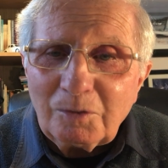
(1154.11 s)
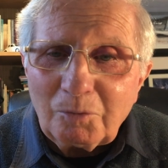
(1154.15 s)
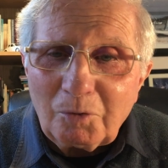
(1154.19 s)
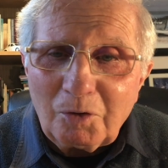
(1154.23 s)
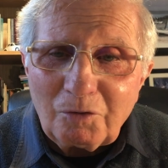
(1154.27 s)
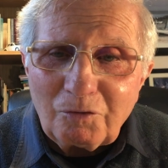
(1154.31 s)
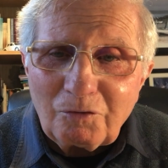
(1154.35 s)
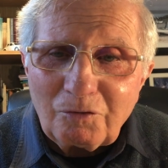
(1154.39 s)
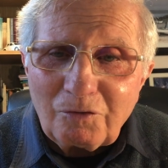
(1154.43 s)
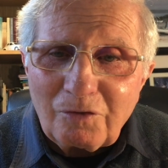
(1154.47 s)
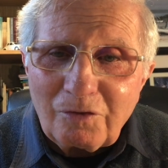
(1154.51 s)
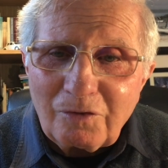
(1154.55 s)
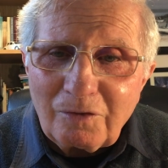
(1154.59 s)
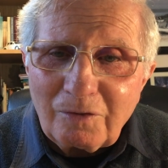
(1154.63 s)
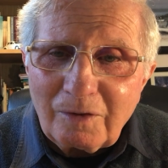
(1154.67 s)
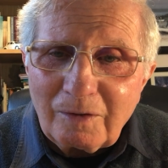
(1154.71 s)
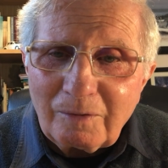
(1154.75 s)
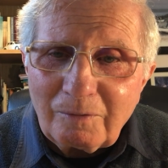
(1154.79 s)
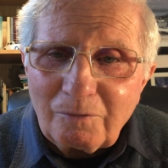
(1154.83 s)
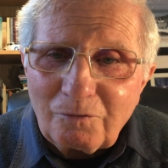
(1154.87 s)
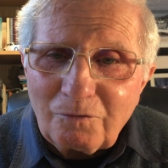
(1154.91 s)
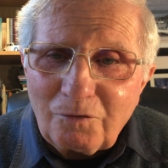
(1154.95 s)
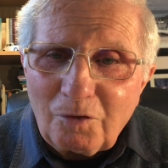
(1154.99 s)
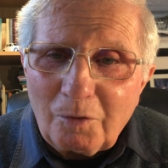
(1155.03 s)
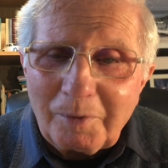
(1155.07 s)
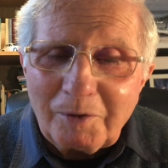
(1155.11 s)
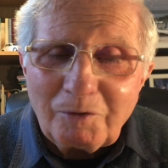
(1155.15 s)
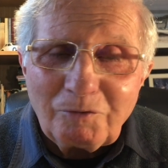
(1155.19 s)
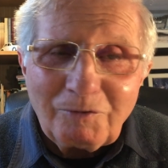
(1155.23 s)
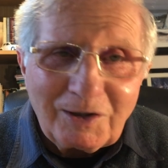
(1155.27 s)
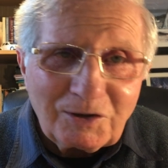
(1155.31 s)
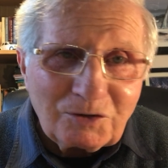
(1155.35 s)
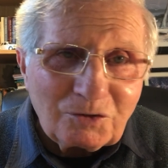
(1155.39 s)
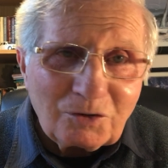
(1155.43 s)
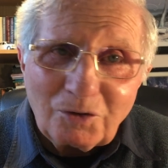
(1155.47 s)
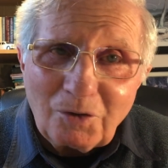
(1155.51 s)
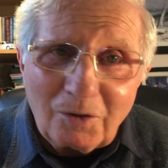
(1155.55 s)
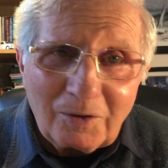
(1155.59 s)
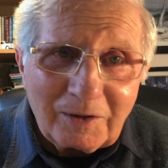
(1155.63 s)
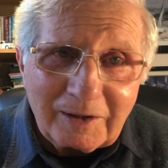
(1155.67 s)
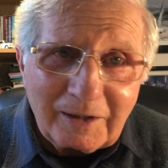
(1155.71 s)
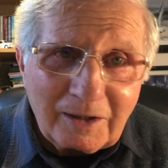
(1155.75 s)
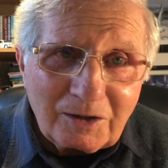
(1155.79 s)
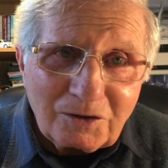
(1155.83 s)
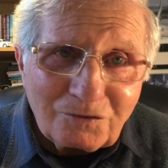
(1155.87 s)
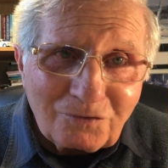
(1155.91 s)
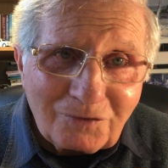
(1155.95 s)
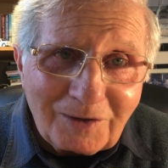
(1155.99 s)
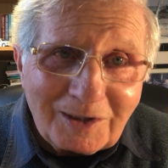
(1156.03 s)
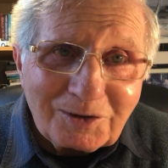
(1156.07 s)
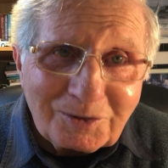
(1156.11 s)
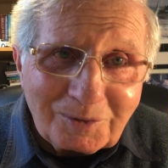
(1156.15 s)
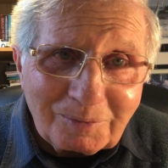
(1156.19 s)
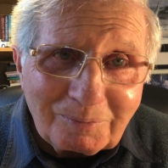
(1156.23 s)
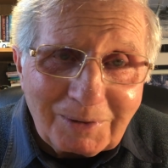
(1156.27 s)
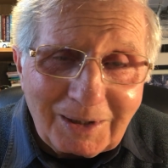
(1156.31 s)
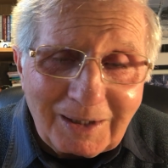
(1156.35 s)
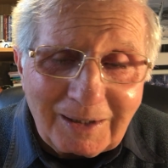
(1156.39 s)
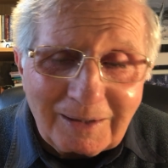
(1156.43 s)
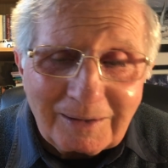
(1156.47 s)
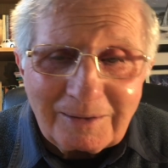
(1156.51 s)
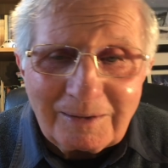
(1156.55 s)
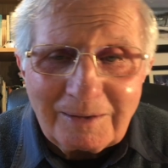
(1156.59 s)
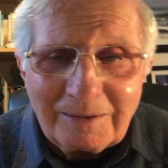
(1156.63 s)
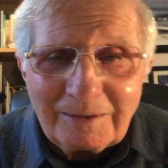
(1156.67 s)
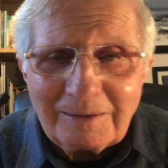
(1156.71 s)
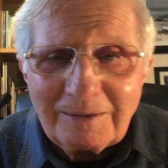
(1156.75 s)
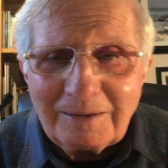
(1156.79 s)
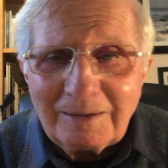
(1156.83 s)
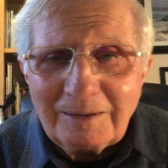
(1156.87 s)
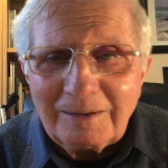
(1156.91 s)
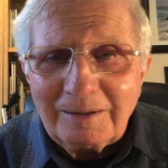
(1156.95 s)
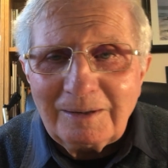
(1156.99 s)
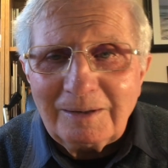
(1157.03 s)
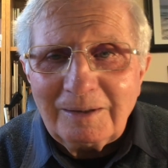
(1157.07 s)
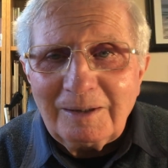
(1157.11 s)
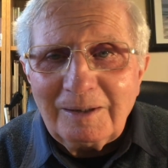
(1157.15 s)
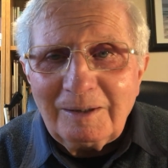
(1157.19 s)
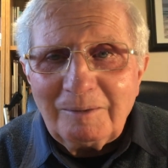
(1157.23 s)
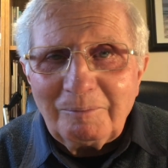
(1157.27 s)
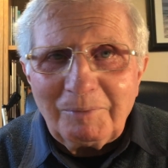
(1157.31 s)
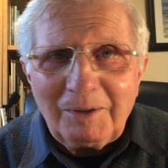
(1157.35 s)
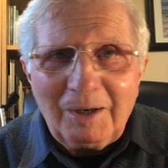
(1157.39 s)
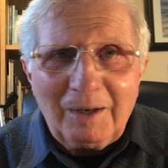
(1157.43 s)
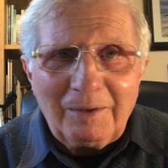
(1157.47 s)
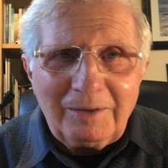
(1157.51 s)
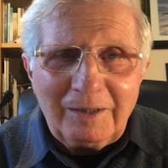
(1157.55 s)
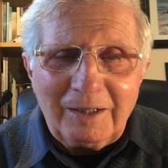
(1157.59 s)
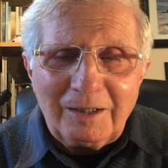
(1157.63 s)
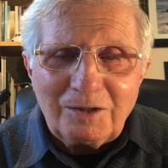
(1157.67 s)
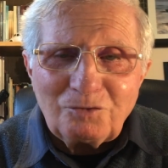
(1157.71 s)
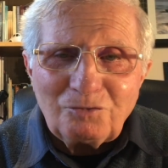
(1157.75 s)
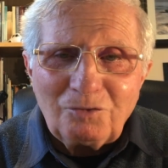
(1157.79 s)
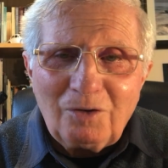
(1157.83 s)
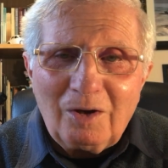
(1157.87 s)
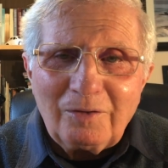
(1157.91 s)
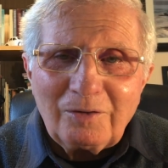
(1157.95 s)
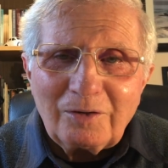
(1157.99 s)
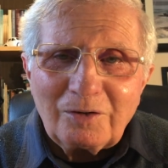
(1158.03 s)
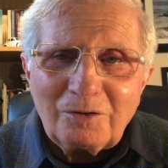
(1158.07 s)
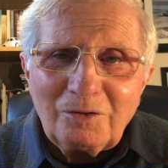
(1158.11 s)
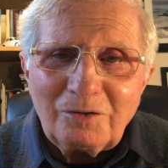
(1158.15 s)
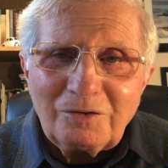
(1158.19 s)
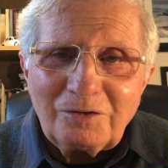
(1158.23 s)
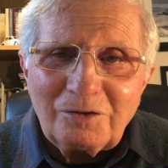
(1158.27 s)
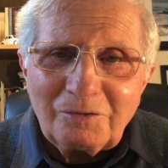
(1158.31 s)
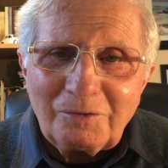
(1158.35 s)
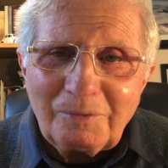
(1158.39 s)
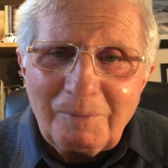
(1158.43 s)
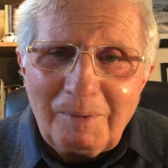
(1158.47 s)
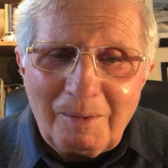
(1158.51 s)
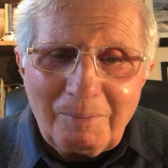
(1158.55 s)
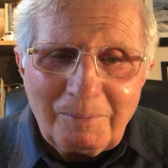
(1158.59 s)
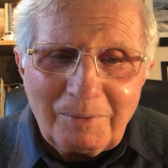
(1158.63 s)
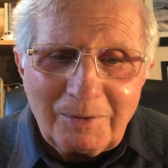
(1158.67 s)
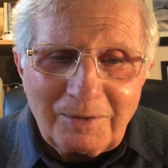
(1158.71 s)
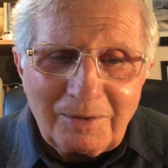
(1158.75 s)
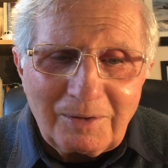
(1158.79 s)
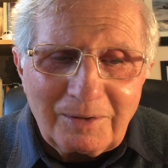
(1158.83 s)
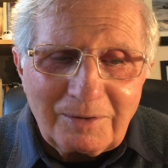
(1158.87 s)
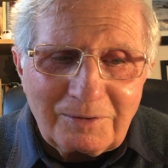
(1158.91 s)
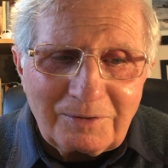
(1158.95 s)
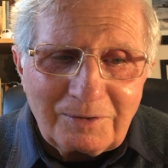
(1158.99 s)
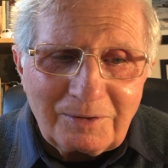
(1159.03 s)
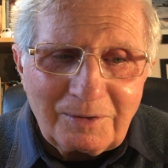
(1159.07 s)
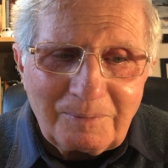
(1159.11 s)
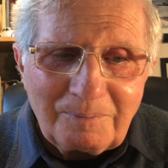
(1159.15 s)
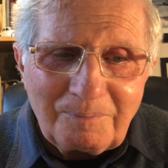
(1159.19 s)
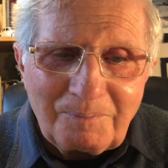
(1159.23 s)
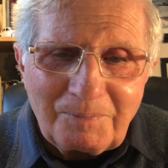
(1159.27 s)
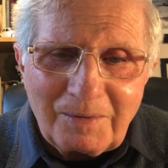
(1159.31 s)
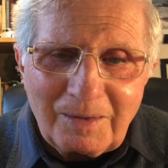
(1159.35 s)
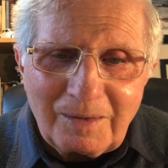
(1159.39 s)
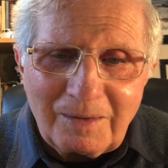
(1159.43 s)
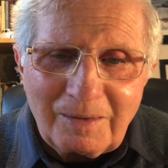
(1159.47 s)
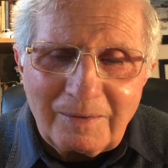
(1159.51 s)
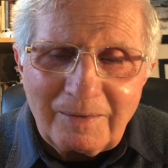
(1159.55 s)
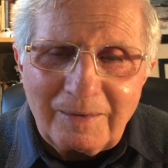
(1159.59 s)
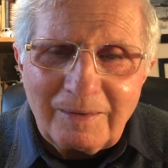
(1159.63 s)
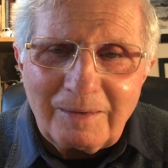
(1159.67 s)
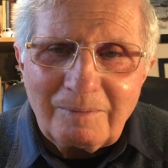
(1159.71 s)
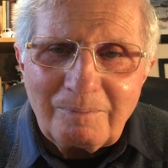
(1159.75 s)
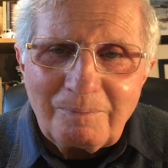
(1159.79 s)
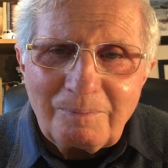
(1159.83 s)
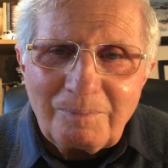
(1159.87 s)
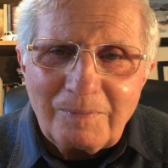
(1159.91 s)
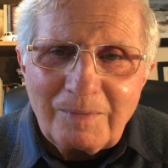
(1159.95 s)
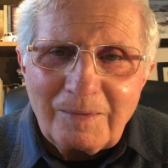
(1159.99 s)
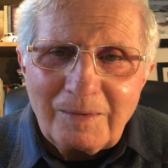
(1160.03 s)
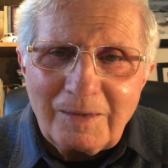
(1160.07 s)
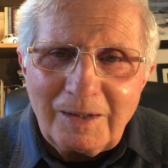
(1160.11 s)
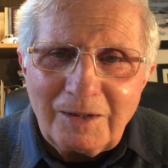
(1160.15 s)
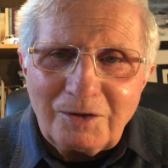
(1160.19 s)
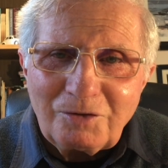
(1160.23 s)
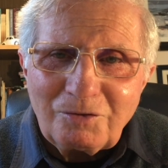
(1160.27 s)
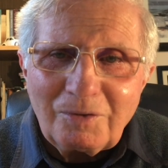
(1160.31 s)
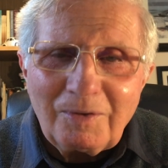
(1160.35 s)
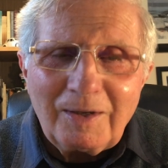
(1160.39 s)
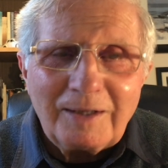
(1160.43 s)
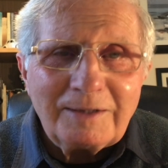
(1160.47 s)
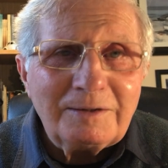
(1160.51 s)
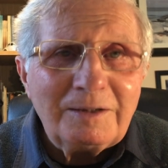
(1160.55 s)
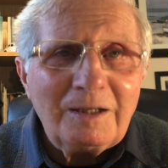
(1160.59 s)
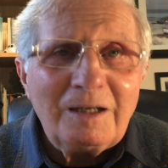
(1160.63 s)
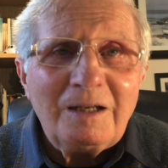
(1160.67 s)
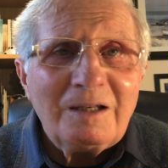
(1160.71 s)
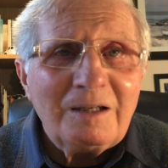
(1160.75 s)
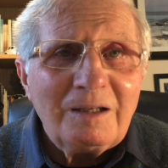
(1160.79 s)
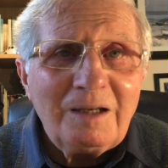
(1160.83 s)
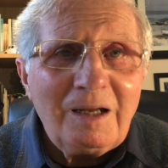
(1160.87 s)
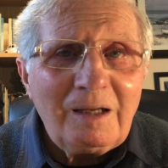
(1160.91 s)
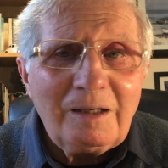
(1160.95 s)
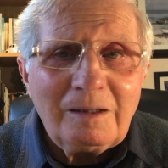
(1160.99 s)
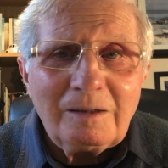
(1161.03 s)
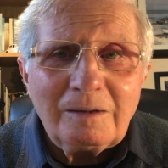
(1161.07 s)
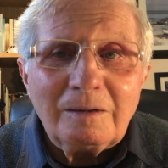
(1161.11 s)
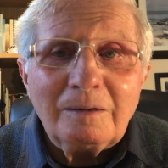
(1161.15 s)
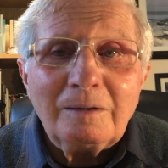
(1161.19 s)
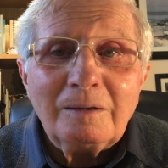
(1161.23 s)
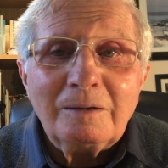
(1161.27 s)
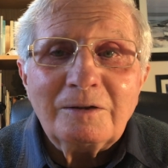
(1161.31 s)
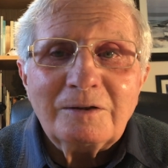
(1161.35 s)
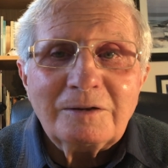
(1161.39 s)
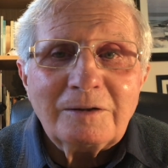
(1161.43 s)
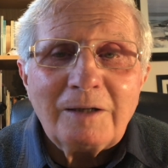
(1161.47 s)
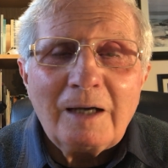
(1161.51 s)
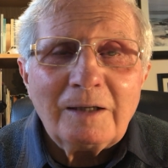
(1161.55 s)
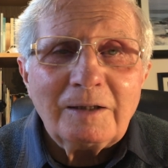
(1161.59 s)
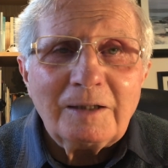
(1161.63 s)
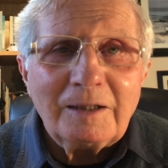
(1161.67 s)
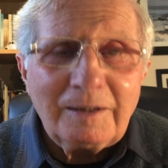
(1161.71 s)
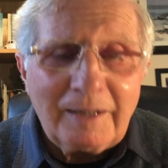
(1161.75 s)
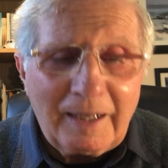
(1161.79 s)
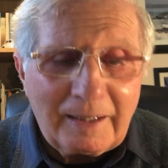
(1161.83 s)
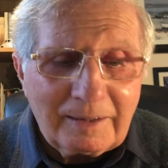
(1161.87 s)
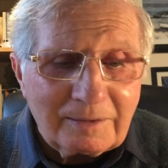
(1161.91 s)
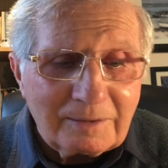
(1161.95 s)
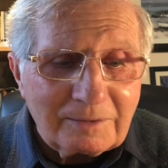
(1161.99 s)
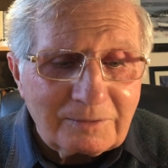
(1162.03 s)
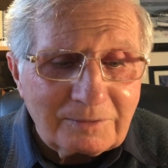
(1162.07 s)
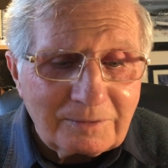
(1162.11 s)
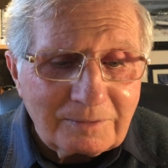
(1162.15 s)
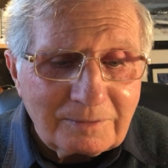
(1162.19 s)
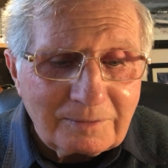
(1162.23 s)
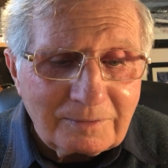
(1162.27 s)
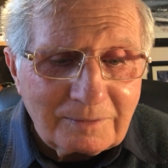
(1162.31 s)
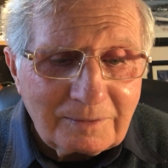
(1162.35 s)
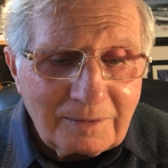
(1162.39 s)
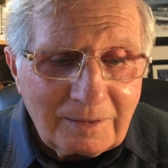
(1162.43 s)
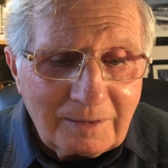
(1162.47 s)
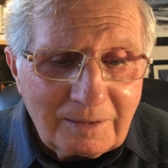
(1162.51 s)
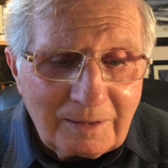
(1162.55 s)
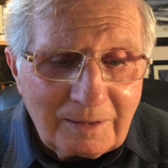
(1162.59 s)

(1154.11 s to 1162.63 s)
Well, for we wrestle not against flesh and blood. But I think it's rather good to remember that the Israelites didn't need scaling ladders and